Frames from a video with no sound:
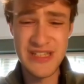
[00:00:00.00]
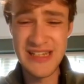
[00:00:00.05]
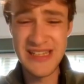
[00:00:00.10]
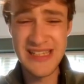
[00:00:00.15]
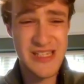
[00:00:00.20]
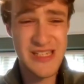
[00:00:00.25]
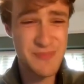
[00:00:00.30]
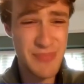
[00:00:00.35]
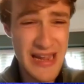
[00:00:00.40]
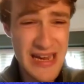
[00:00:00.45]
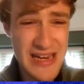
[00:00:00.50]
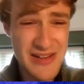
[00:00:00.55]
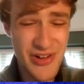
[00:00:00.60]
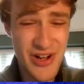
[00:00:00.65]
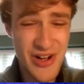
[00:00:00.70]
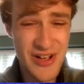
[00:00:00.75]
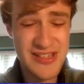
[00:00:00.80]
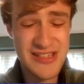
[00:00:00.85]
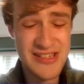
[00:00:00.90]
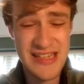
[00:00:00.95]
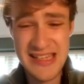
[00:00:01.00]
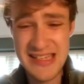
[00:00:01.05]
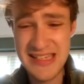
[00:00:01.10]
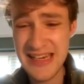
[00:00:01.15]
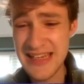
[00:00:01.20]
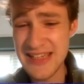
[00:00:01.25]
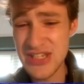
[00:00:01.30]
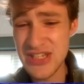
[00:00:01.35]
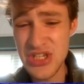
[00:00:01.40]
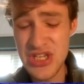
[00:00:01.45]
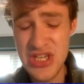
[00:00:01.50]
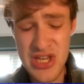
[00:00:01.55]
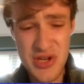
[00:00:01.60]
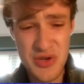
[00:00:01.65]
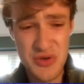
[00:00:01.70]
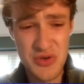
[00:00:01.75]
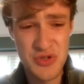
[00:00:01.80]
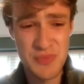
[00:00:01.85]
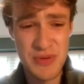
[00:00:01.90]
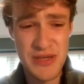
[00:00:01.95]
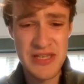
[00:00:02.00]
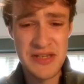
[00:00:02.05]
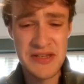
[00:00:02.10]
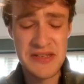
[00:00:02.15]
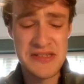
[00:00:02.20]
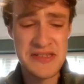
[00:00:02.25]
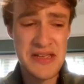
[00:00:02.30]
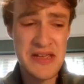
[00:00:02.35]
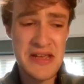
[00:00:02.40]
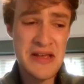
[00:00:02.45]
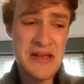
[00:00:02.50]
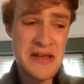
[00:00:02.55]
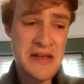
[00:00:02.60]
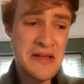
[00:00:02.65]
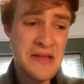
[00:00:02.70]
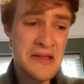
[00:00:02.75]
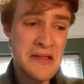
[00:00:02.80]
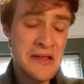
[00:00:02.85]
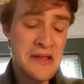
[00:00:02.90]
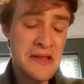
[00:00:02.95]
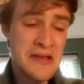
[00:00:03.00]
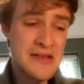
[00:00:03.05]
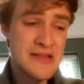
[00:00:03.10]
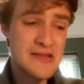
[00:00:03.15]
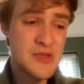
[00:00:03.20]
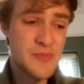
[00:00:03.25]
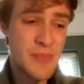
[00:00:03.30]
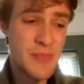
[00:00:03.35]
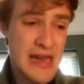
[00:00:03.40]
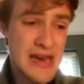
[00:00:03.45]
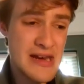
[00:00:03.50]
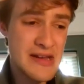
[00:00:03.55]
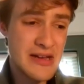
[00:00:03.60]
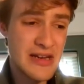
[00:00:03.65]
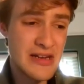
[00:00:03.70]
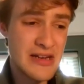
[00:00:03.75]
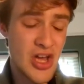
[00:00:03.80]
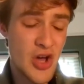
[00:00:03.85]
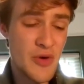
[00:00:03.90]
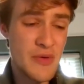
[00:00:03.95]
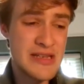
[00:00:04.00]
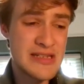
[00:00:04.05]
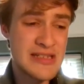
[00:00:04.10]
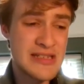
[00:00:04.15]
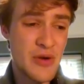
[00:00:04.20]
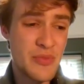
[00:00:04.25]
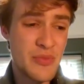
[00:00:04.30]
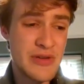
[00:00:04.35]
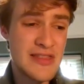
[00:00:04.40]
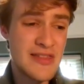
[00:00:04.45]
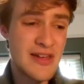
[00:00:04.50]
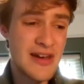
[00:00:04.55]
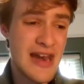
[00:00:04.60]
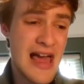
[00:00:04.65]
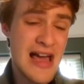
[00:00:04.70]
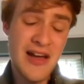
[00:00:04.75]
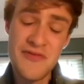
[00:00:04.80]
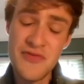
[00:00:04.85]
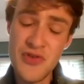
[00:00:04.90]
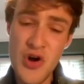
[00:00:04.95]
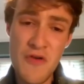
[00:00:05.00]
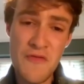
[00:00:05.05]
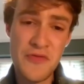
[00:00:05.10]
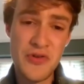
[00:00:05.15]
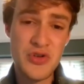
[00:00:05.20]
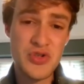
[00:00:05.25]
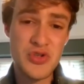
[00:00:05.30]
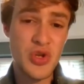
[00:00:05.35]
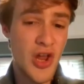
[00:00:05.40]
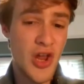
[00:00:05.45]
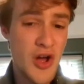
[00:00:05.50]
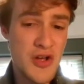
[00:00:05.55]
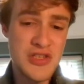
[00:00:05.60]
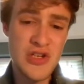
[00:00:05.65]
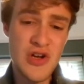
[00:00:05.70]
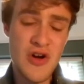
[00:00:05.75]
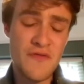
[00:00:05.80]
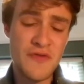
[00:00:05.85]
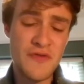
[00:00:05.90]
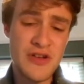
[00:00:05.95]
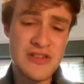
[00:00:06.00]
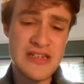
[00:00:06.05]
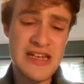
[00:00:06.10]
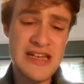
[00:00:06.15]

And Spain versus Italy is huge because Spain are going to go into that with either lack of confidence or loads of confidence.